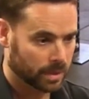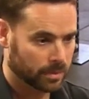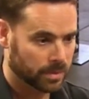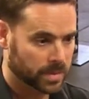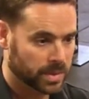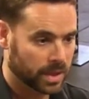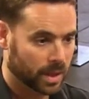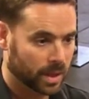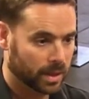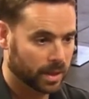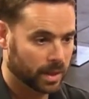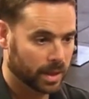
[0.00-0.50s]

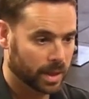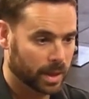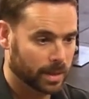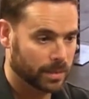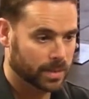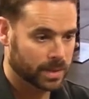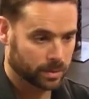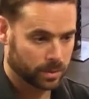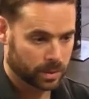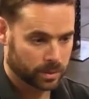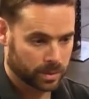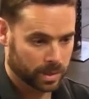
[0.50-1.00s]
tight
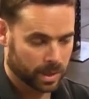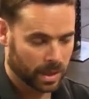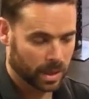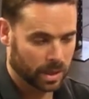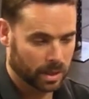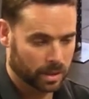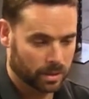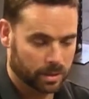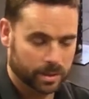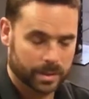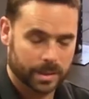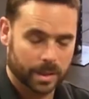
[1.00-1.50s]
hips, which we
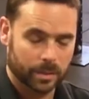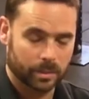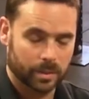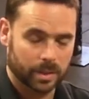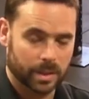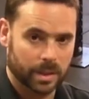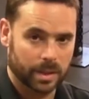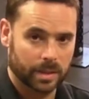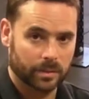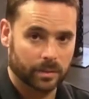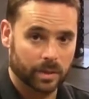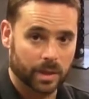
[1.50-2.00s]
kind of looked at with
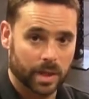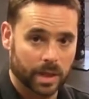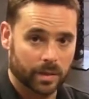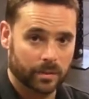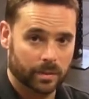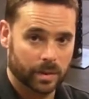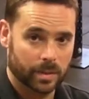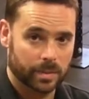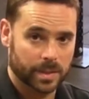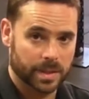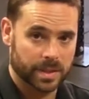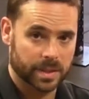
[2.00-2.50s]
the
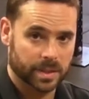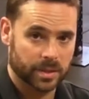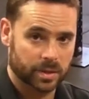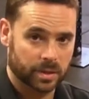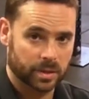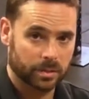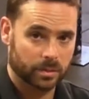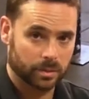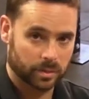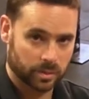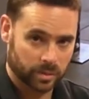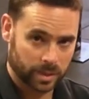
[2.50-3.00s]
recovery
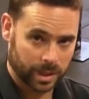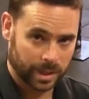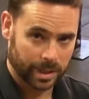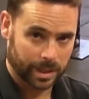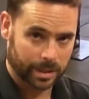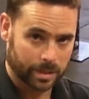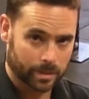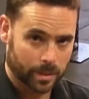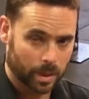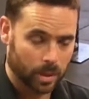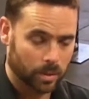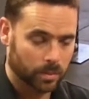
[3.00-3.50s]
position, we're trying to get
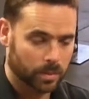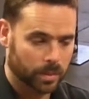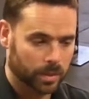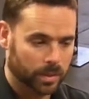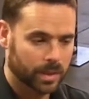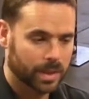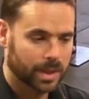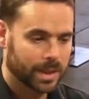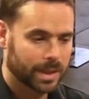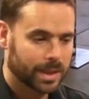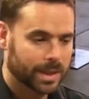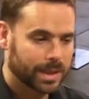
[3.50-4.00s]
them
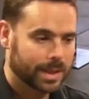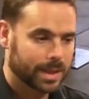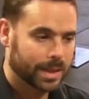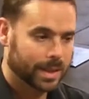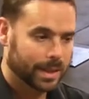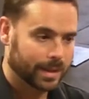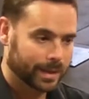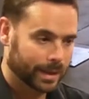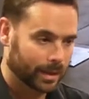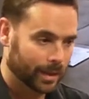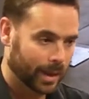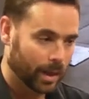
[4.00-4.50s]
open,
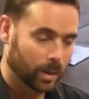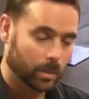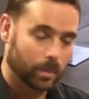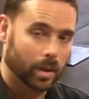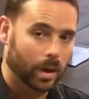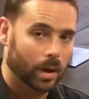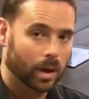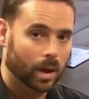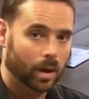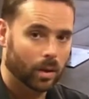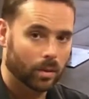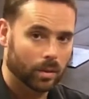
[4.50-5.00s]
that help
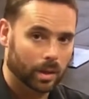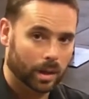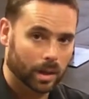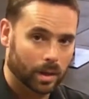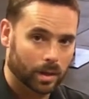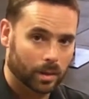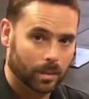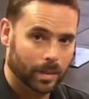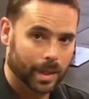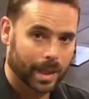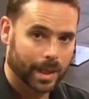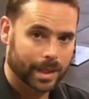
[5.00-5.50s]
below the
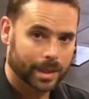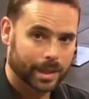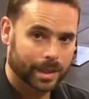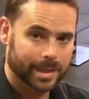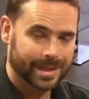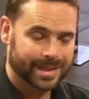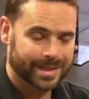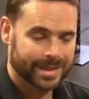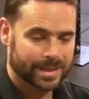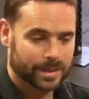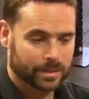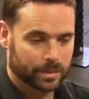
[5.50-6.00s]
lower back.
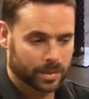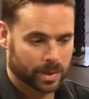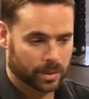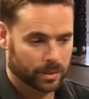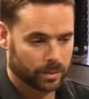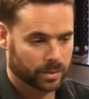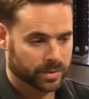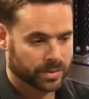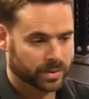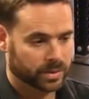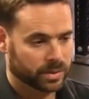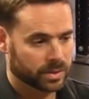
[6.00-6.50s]
But we
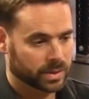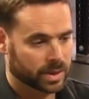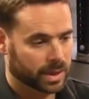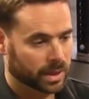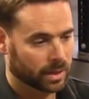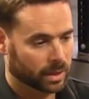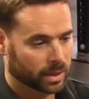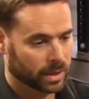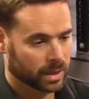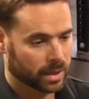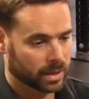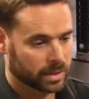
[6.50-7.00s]
also need to
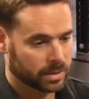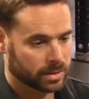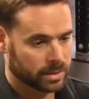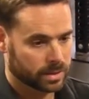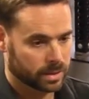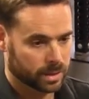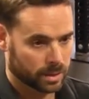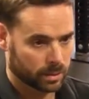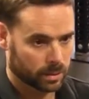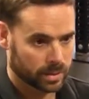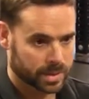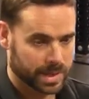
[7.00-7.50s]
look at
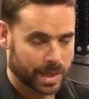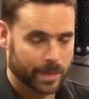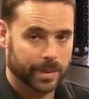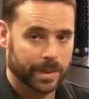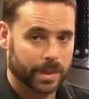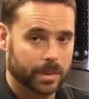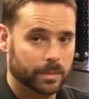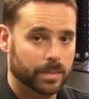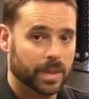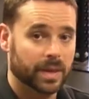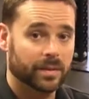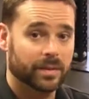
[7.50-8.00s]
what's
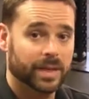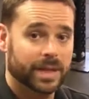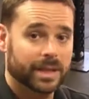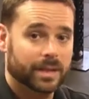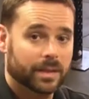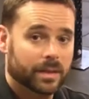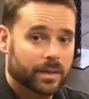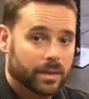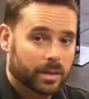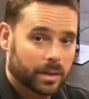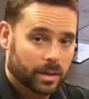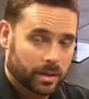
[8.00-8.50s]
happening above it
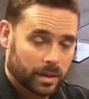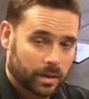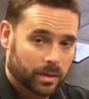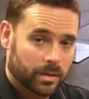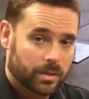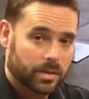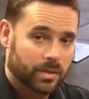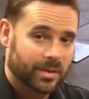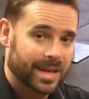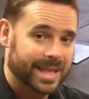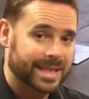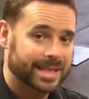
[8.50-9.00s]
in the
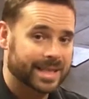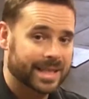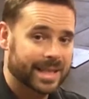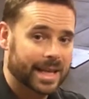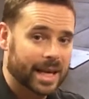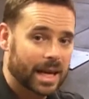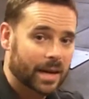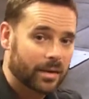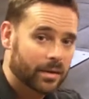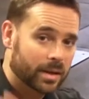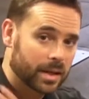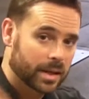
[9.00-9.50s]
thoracic
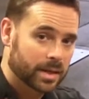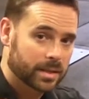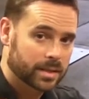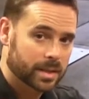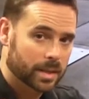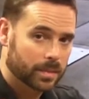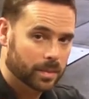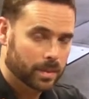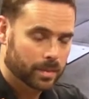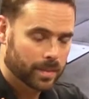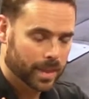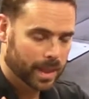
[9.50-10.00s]
area, in your
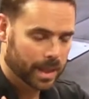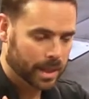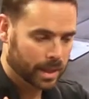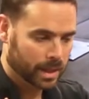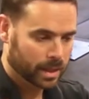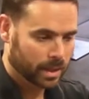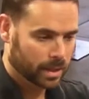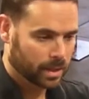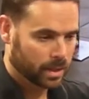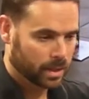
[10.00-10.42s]
upper back.